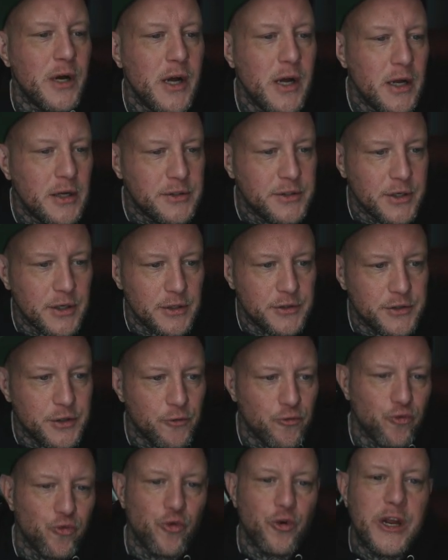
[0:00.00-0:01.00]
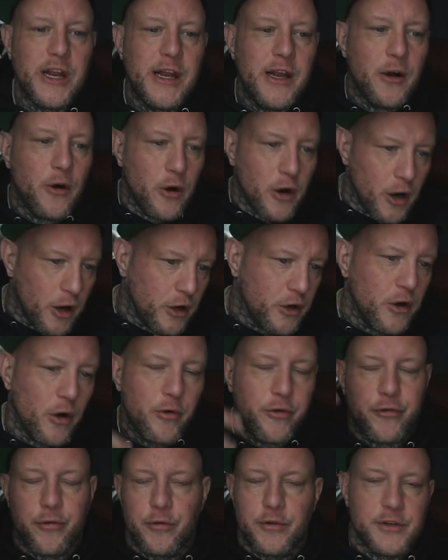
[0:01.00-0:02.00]
go
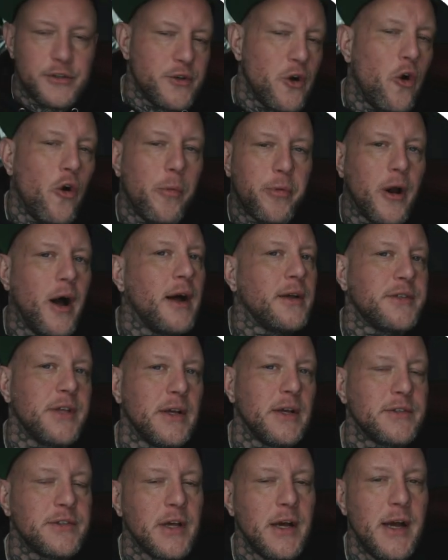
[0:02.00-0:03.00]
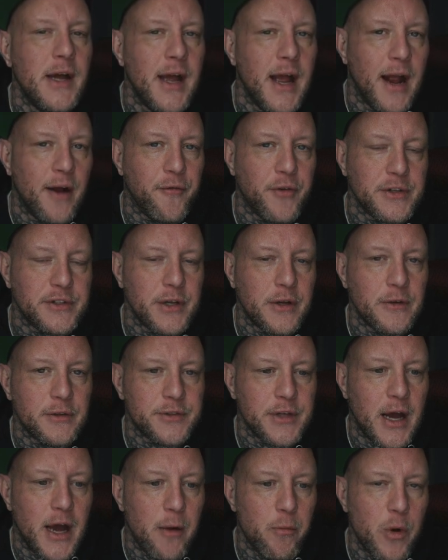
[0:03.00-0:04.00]
through this whole process every single
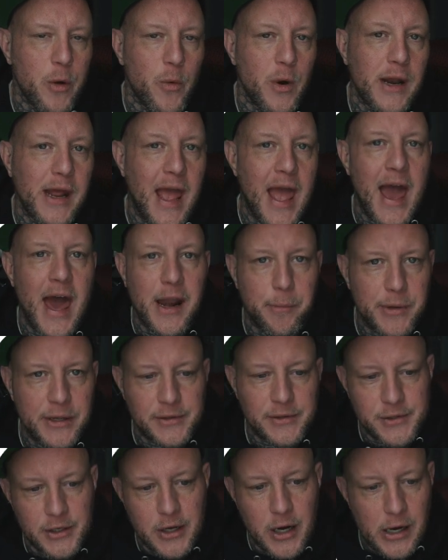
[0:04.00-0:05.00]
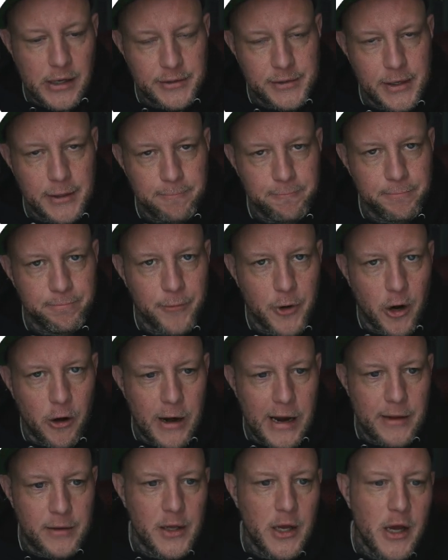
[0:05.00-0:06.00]
time we want to add a piece of content. All
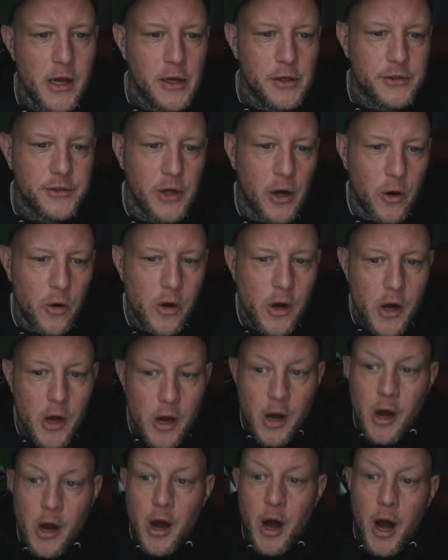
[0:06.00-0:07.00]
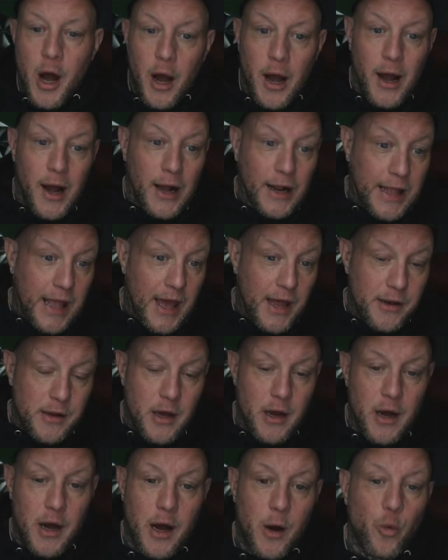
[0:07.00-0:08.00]
right. So again,
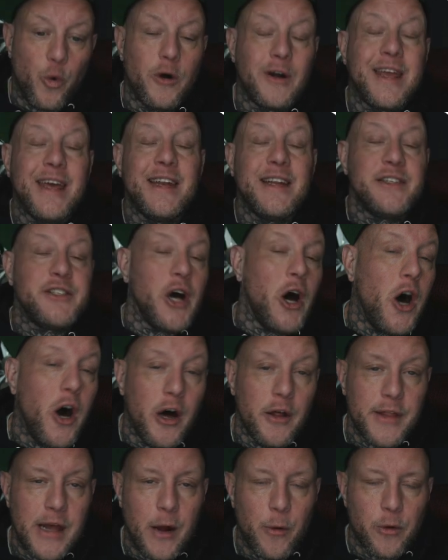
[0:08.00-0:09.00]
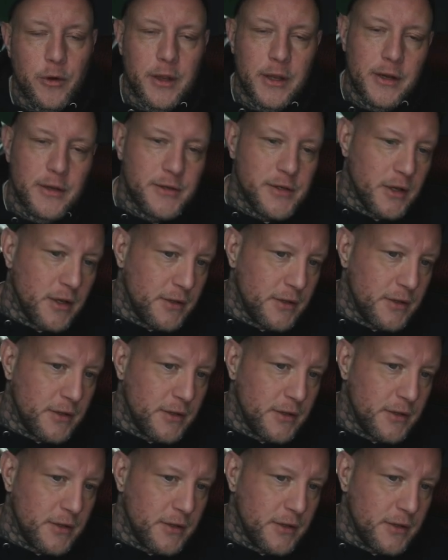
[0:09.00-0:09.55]
we'll get into all that. We'll get into